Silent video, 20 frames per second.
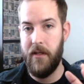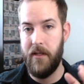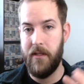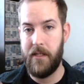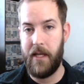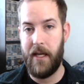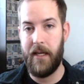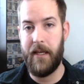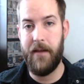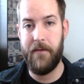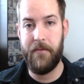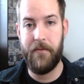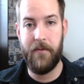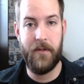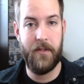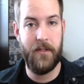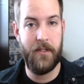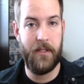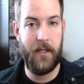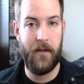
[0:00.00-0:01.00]
Zac
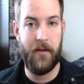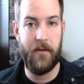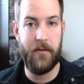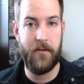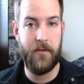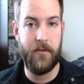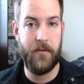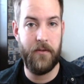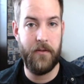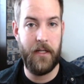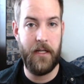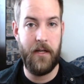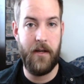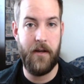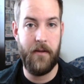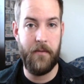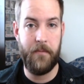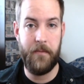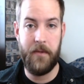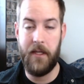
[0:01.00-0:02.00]
Efron's character ended
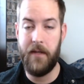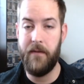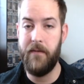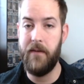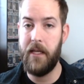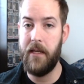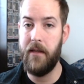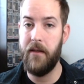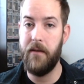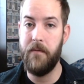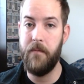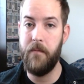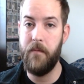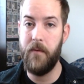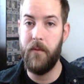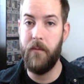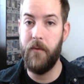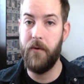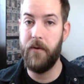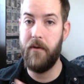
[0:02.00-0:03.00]
up giving him
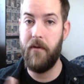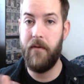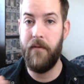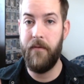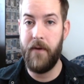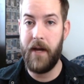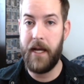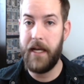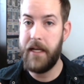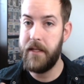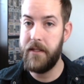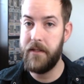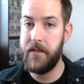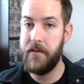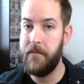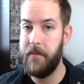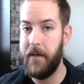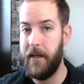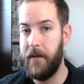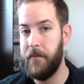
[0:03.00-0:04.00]
more advice to
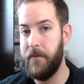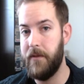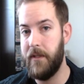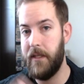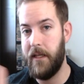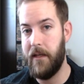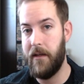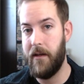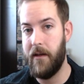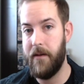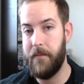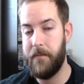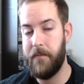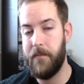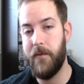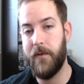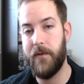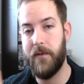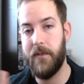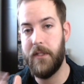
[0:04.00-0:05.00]
be able to get up
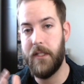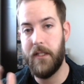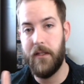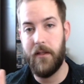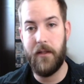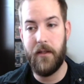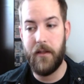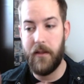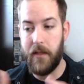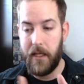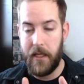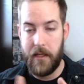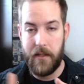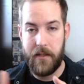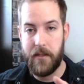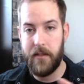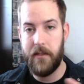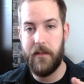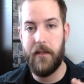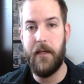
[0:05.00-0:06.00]
more into the
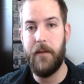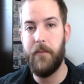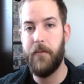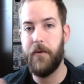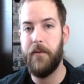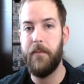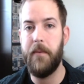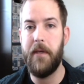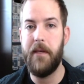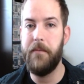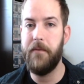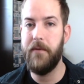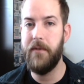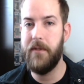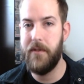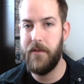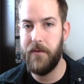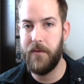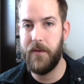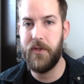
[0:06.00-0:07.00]
leads and get more people
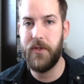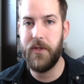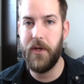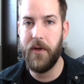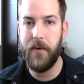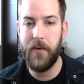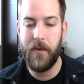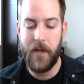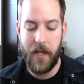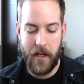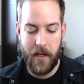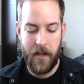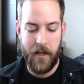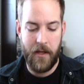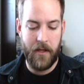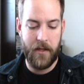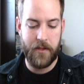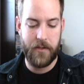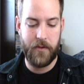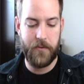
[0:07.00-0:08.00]
into his show.
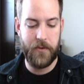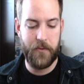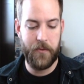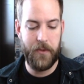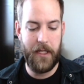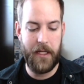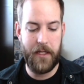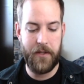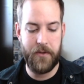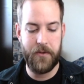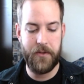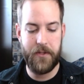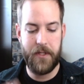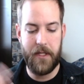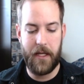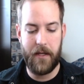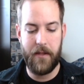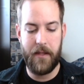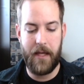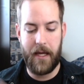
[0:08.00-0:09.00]
So it was really interesting
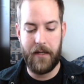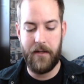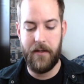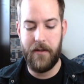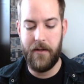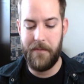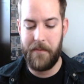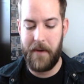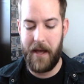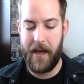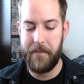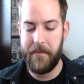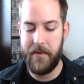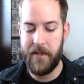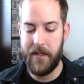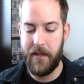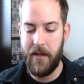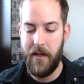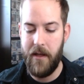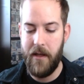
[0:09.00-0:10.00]
how that ended up
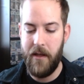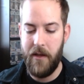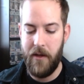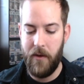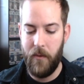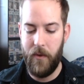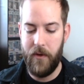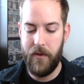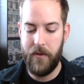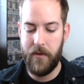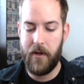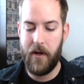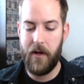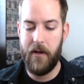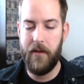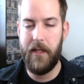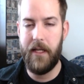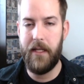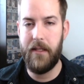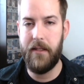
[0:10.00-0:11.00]
happening. Well,
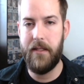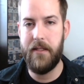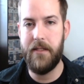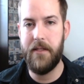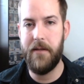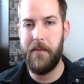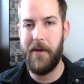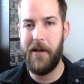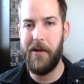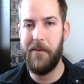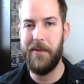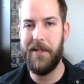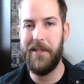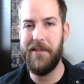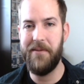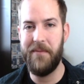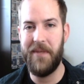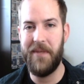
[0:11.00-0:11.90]
Carlisle ends up helping them